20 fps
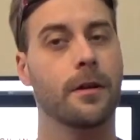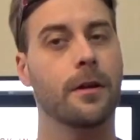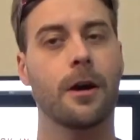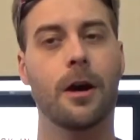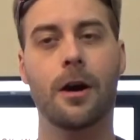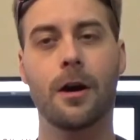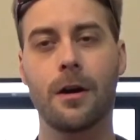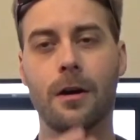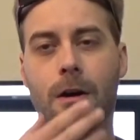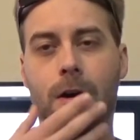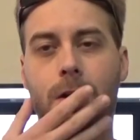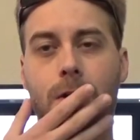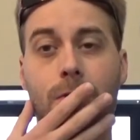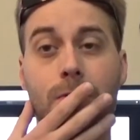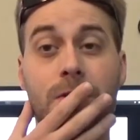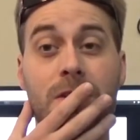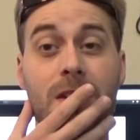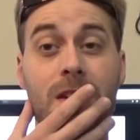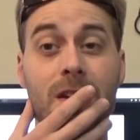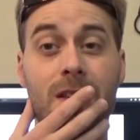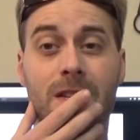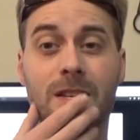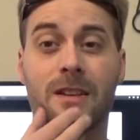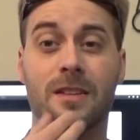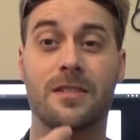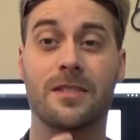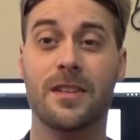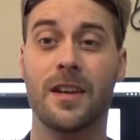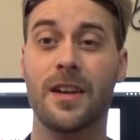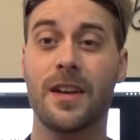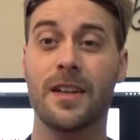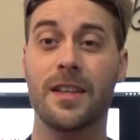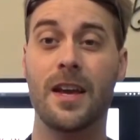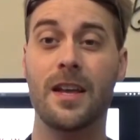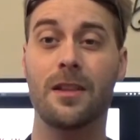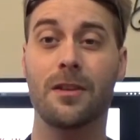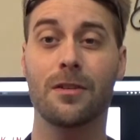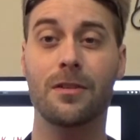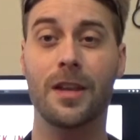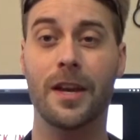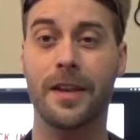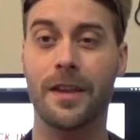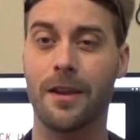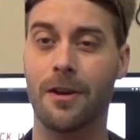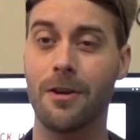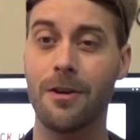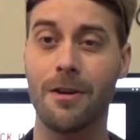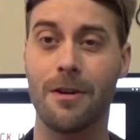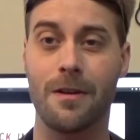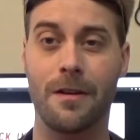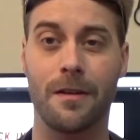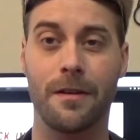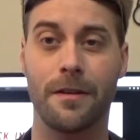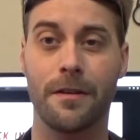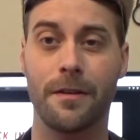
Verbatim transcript: Oh, Jesus! That looked like it hurt!